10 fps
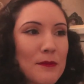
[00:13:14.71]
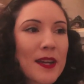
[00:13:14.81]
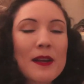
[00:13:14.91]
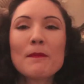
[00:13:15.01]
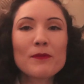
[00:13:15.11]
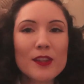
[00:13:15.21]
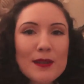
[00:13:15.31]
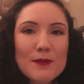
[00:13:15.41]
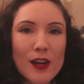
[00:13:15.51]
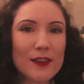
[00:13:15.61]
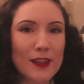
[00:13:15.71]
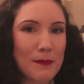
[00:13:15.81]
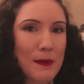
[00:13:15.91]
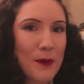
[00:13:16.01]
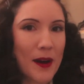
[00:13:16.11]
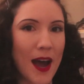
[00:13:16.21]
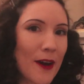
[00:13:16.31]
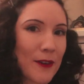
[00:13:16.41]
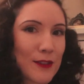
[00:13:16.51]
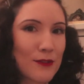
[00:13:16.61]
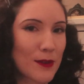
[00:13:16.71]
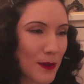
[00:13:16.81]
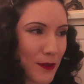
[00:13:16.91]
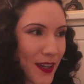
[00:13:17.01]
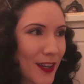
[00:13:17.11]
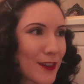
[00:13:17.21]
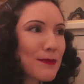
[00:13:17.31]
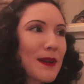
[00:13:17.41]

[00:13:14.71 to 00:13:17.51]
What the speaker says: Like, not that I'm trying to tell people how to film their videos,